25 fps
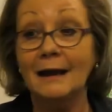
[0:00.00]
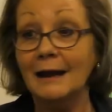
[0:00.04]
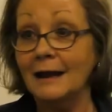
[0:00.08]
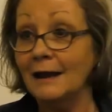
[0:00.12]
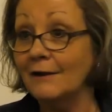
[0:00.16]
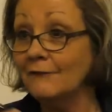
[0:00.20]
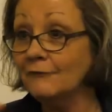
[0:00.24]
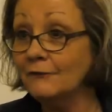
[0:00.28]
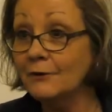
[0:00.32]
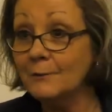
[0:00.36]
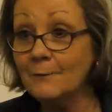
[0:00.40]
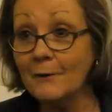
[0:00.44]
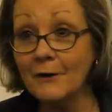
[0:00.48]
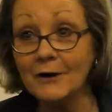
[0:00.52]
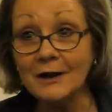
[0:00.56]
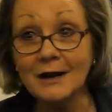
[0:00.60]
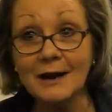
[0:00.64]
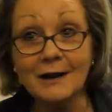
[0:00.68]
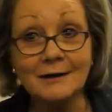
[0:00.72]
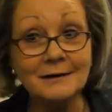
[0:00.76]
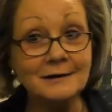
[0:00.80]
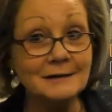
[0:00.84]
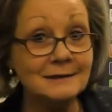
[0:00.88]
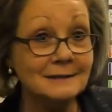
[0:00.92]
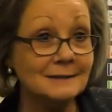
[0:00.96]
everybody
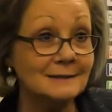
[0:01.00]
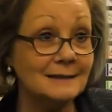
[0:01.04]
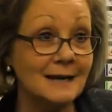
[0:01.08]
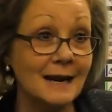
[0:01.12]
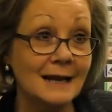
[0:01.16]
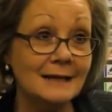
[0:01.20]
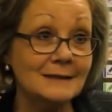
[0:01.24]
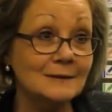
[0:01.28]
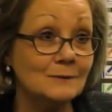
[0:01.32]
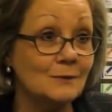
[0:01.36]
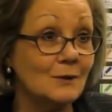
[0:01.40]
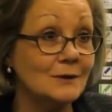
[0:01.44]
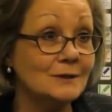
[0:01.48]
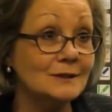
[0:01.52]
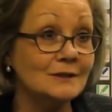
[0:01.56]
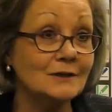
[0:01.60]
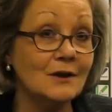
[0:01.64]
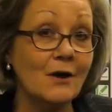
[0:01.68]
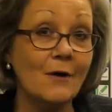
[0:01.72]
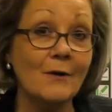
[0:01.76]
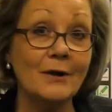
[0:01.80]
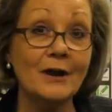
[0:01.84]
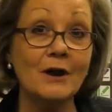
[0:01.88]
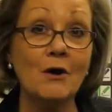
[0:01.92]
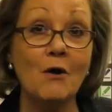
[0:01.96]
understands what's
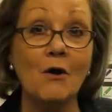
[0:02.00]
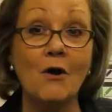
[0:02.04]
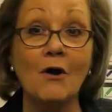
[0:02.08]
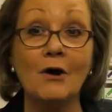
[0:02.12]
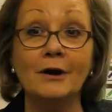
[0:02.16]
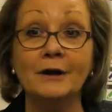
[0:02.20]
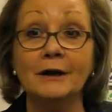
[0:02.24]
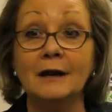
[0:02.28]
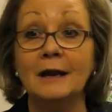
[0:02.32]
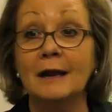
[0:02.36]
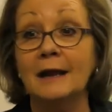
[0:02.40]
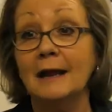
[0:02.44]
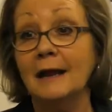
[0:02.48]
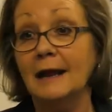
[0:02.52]
going on.